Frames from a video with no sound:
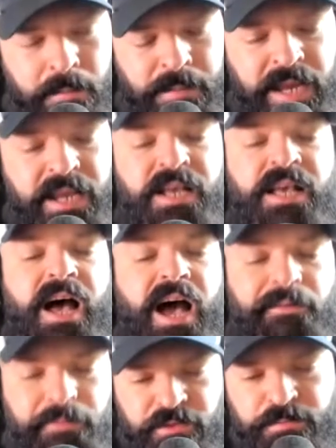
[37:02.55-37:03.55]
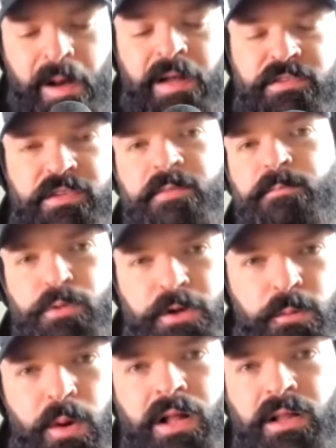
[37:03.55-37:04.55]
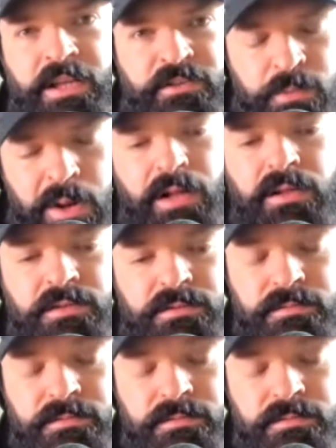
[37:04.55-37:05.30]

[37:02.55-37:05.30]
on me, I respond to them pretty well as well.